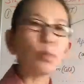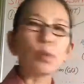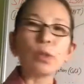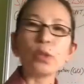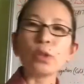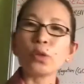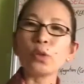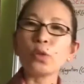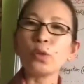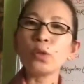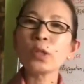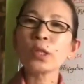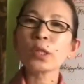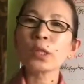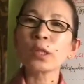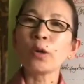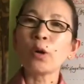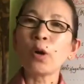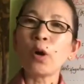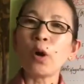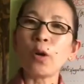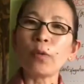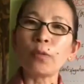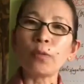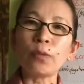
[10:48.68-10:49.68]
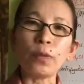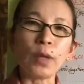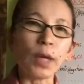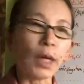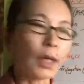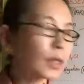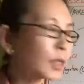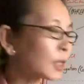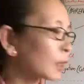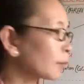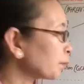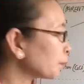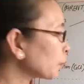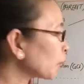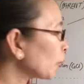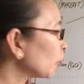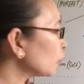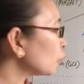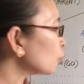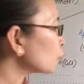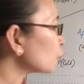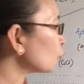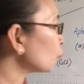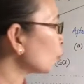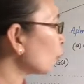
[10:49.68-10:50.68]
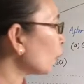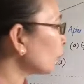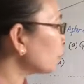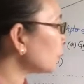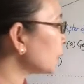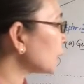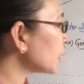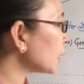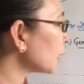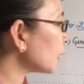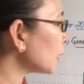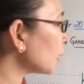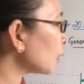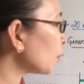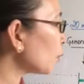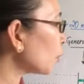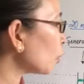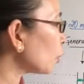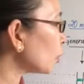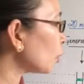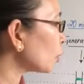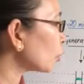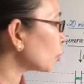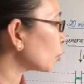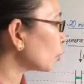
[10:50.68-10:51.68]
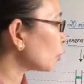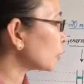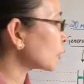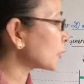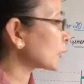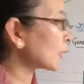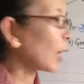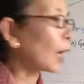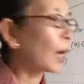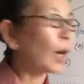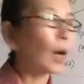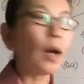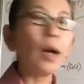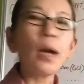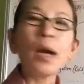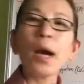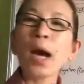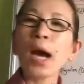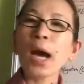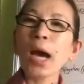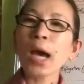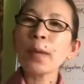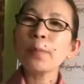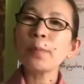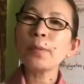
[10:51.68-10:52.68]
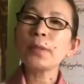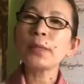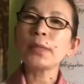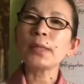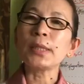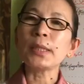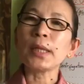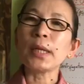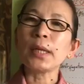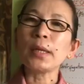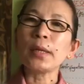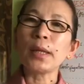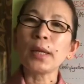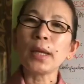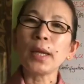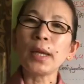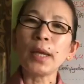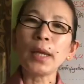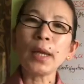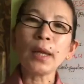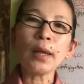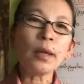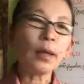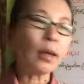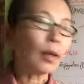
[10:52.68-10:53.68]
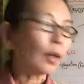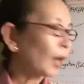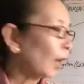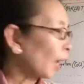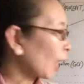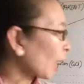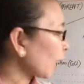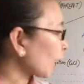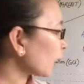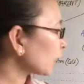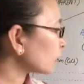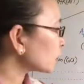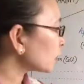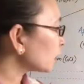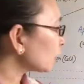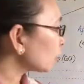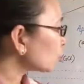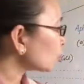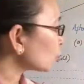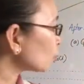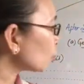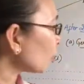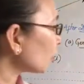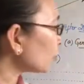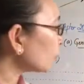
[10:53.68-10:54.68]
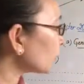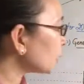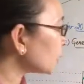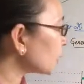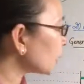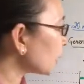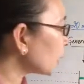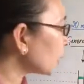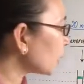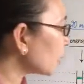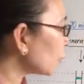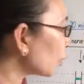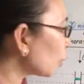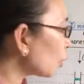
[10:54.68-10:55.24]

produced, of which 2 of the DNA molecules are hybrid DNA and 2 of the DNA